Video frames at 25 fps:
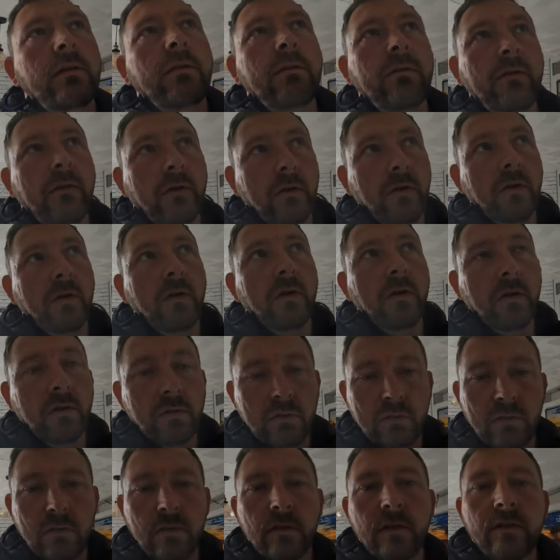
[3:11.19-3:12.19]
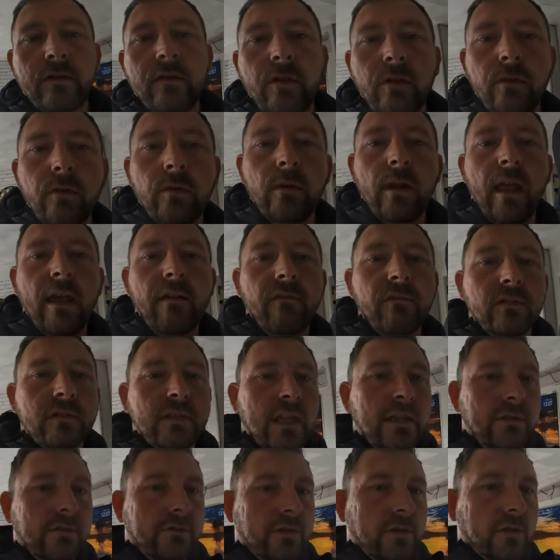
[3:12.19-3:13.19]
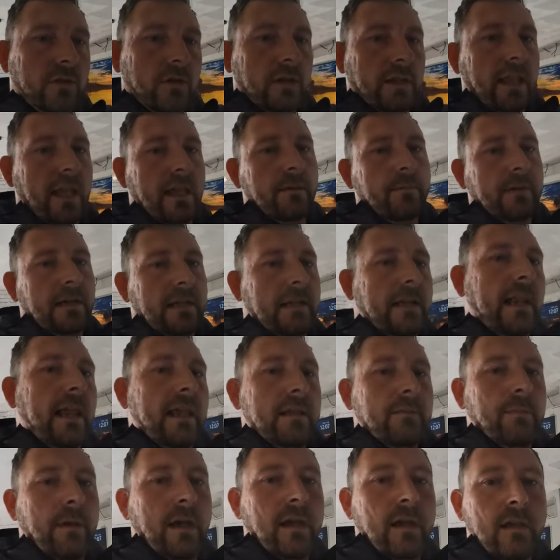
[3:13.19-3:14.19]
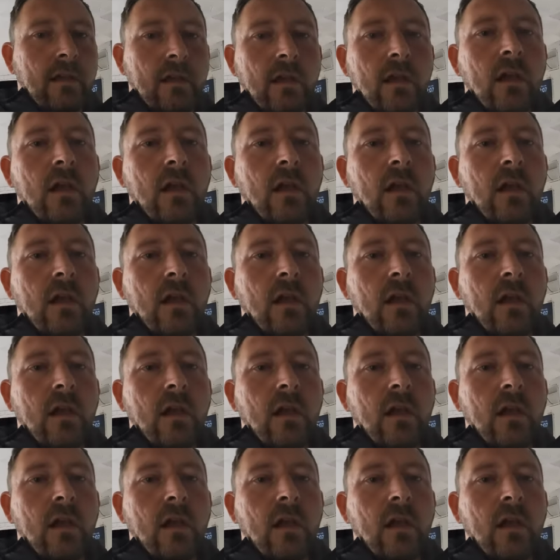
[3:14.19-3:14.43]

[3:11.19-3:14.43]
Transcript: for the two levels. Then you still got cable and labour.